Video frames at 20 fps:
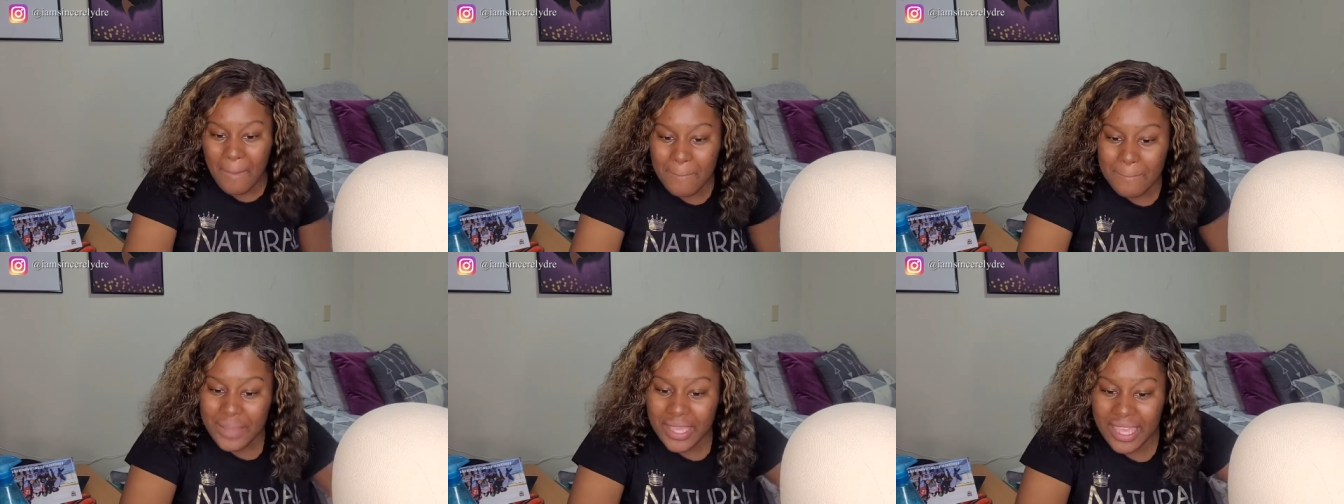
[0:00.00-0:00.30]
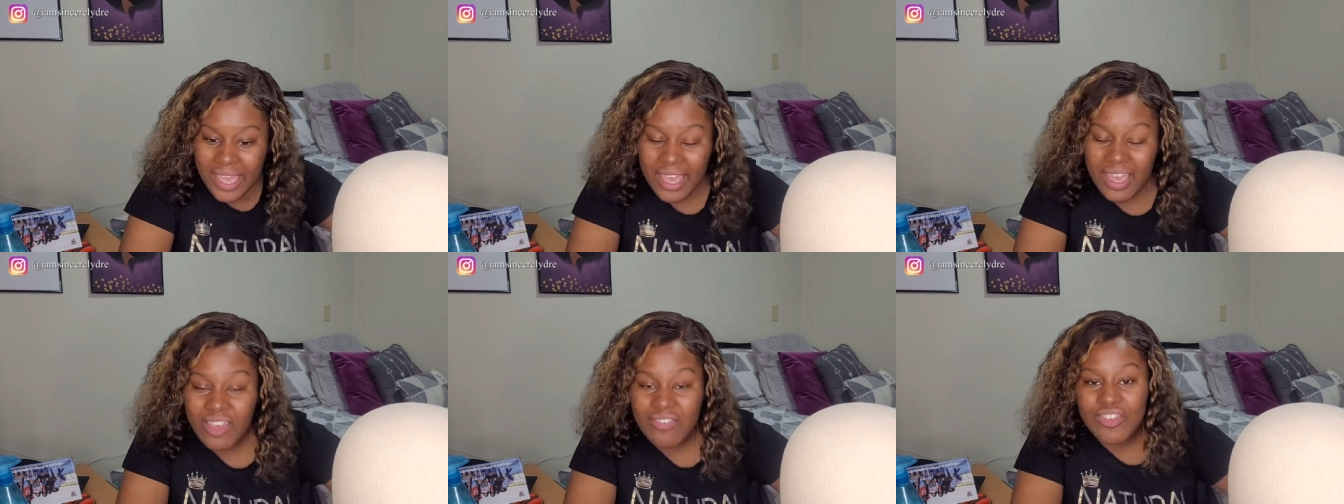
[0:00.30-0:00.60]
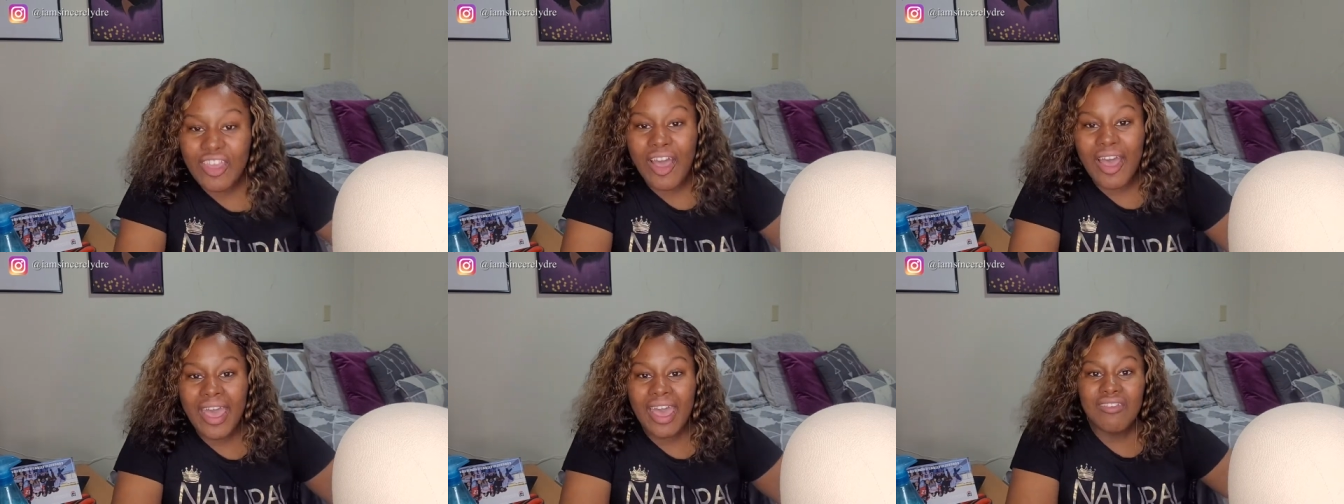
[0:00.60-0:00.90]
But yeah, if
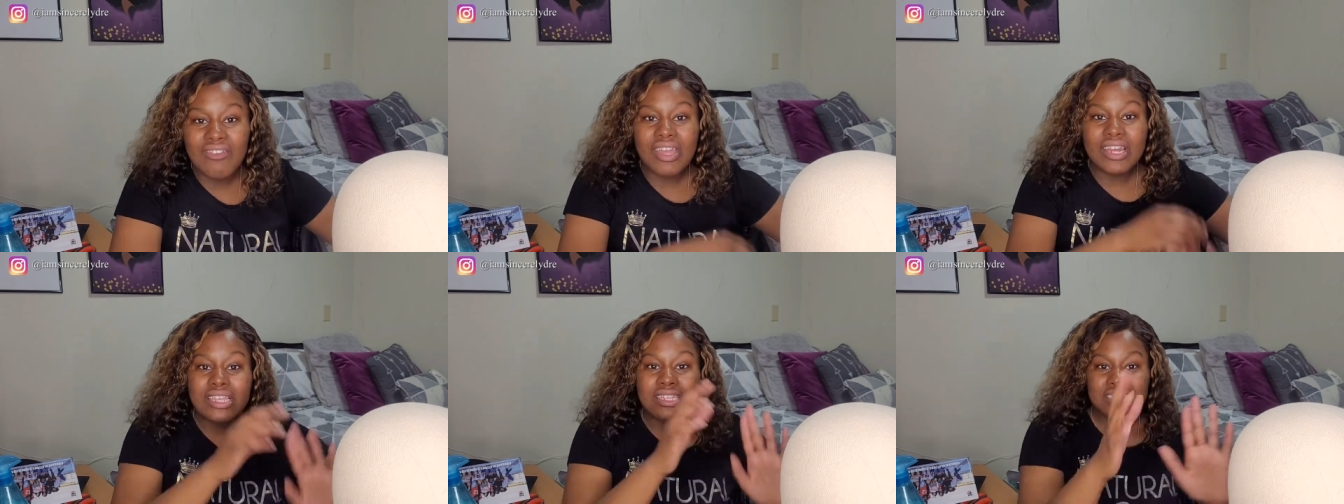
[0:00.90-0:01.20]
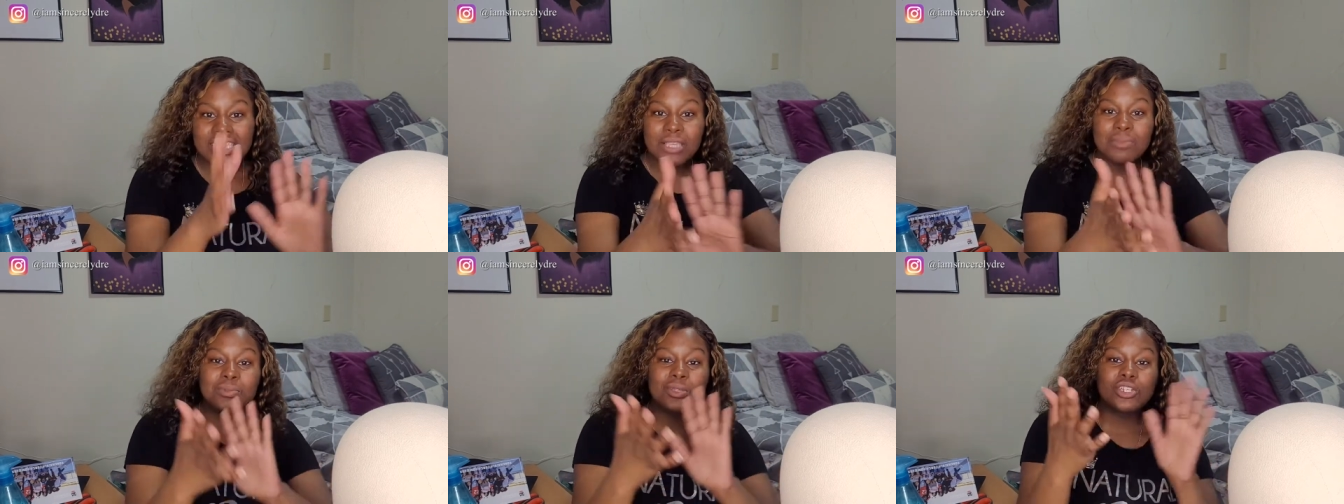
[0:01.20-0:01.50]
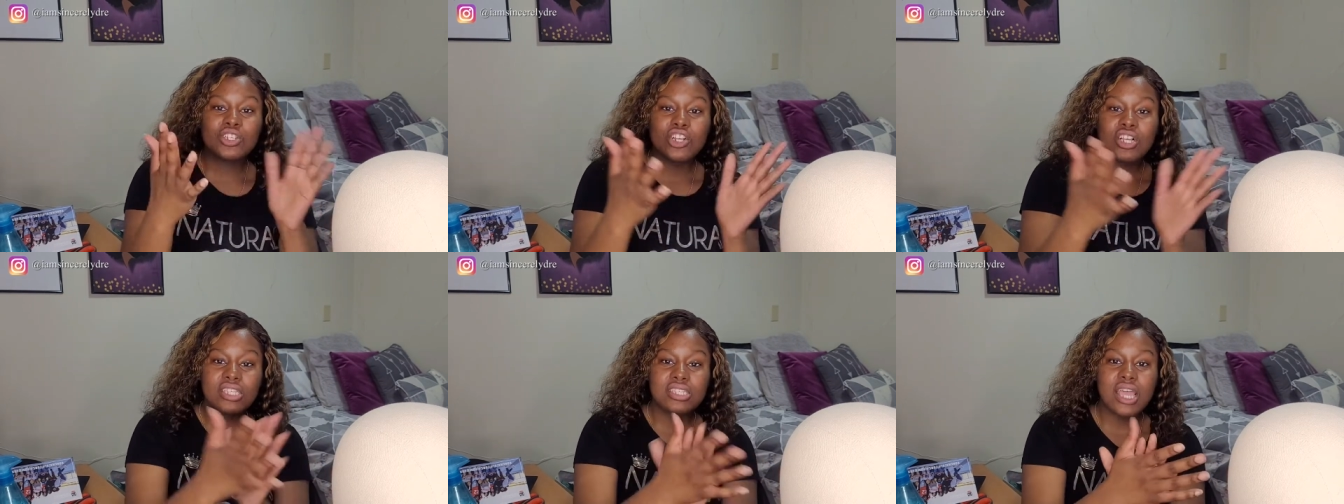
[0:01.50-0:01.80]
y'all have any tips or
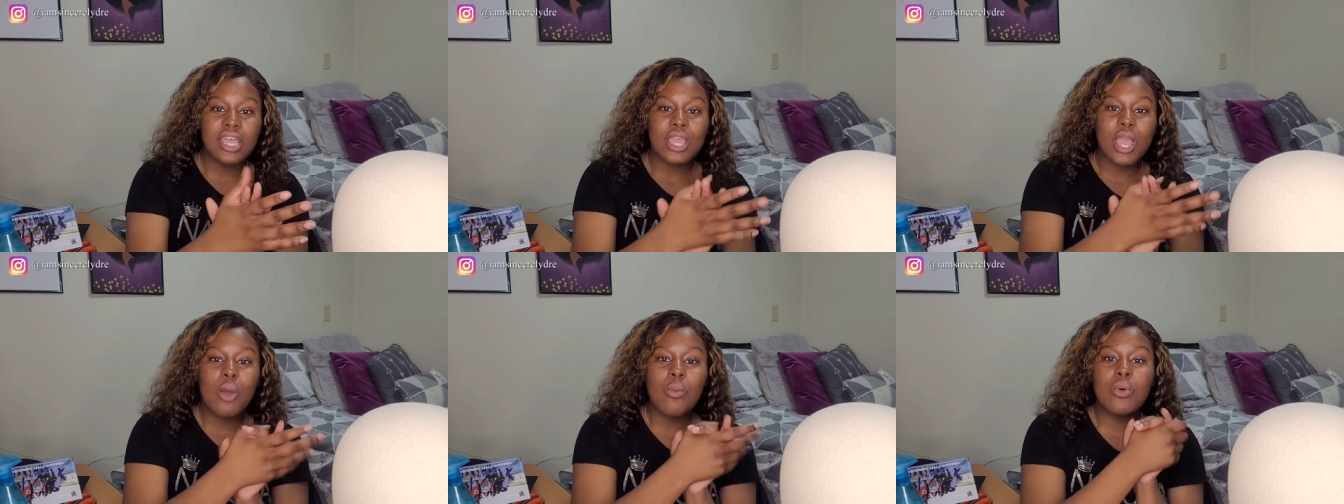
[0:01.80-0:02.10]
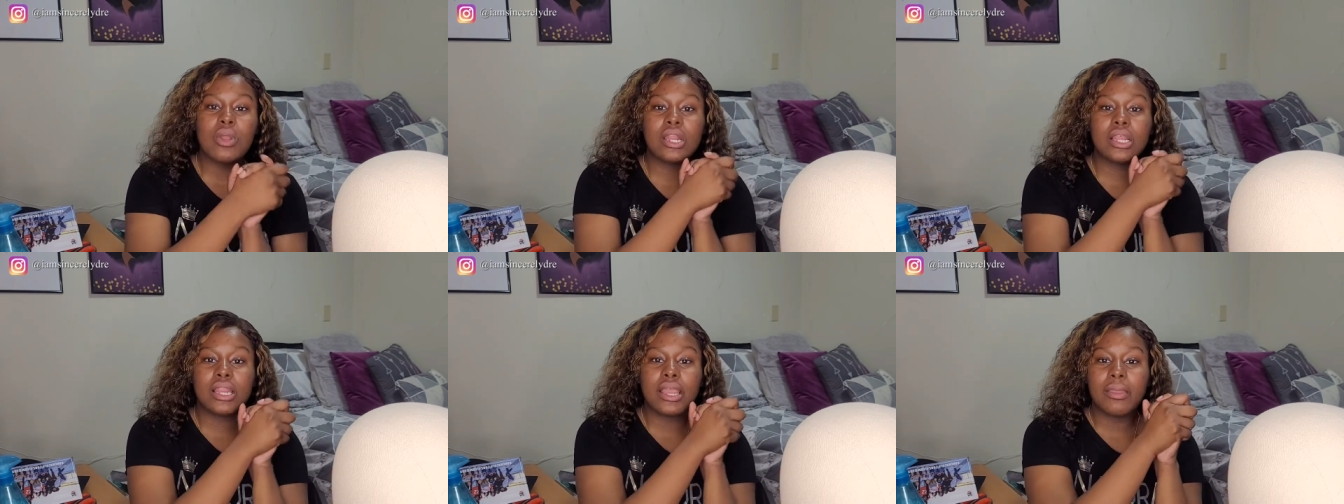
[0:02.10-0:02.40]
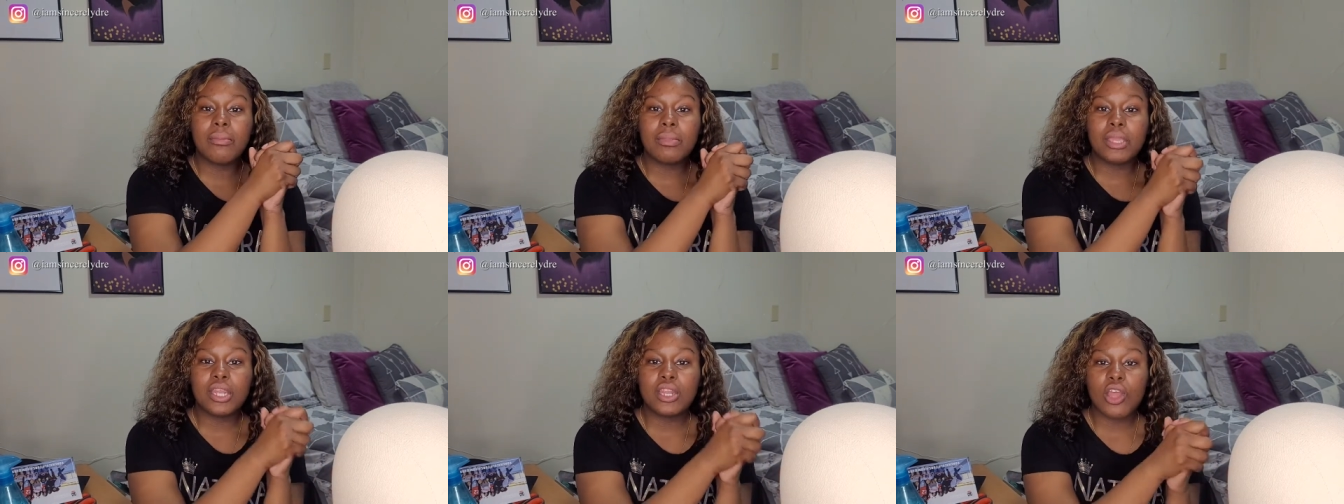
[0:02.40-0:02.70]
tricks that y'all want to
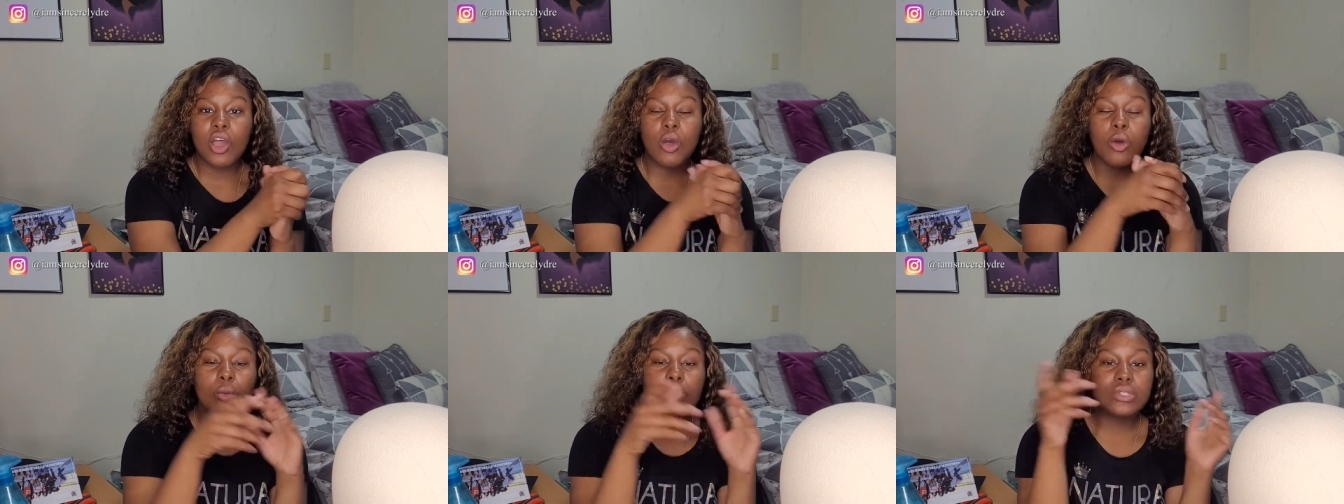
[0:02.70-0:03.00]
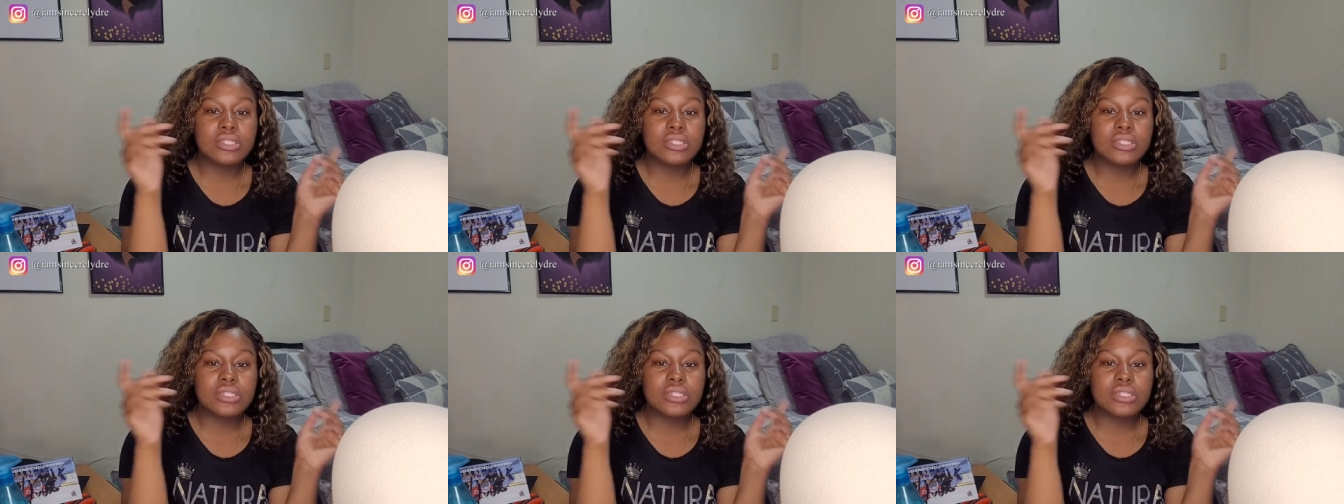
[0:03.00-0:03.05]
let me know,